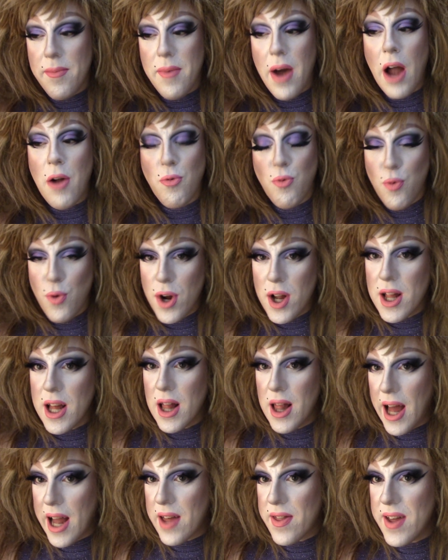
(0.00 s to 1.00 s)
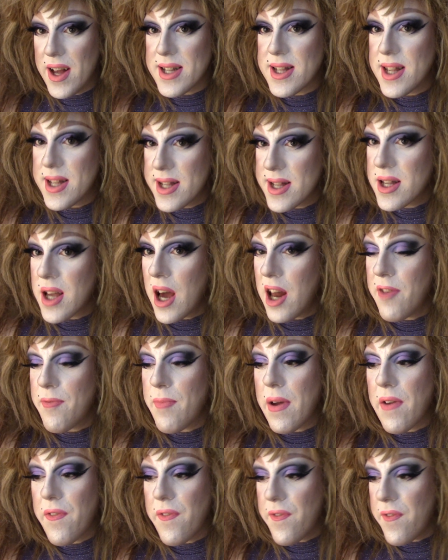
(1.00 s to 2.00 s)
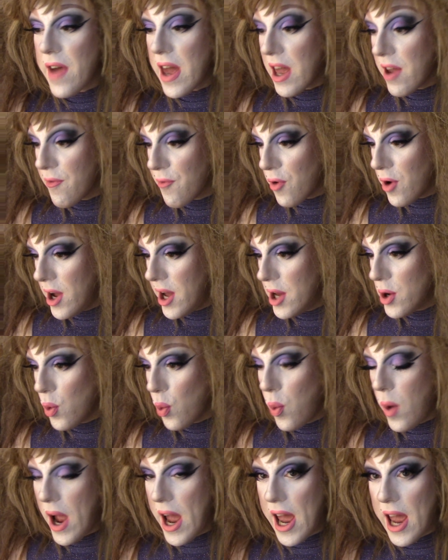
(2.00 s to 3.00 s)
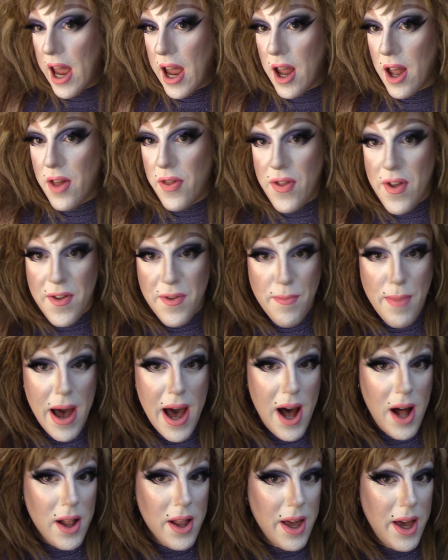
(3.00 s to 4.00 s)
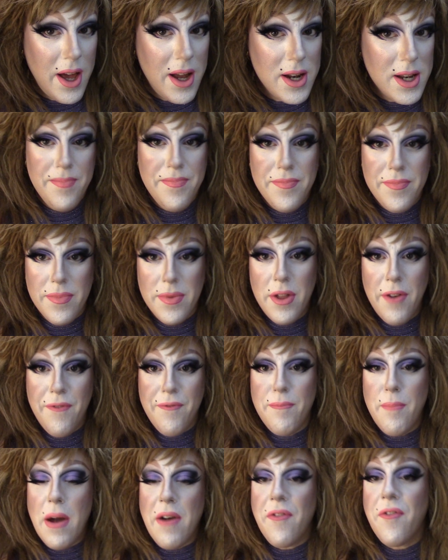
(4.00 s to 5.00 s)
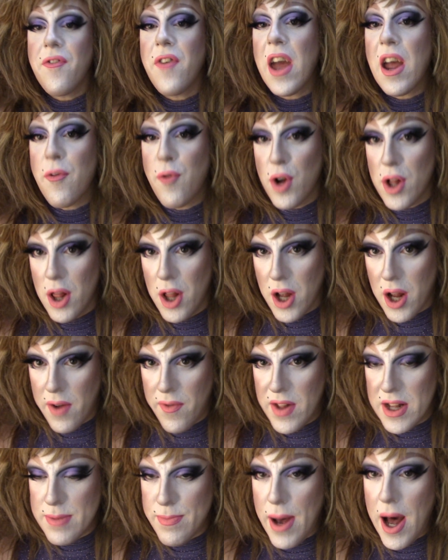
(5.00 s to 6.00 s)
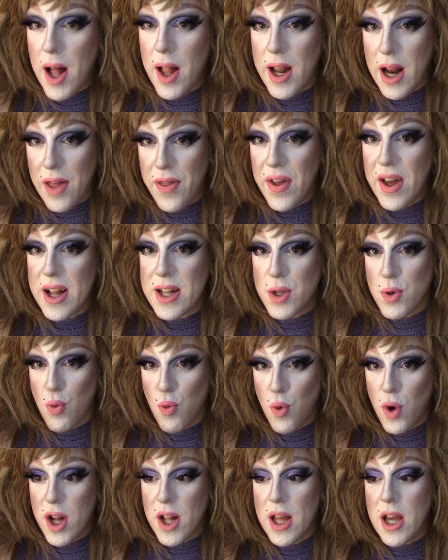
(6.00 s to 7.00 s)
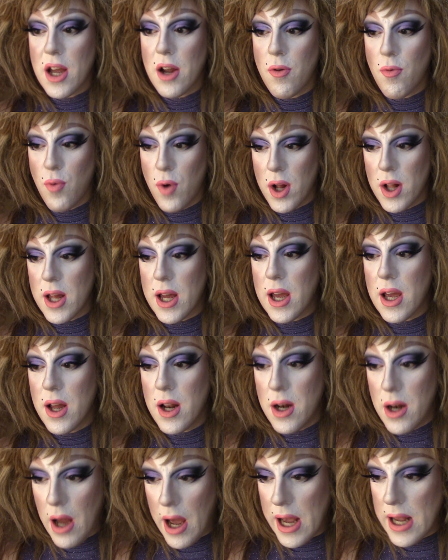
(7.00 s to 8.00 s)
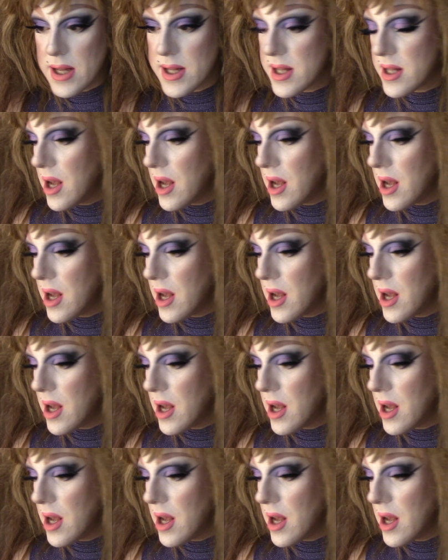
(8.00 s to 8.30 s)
really like this. This is kind of my favorite way this palette, my favorite look of this palette. I think it's really, really nice.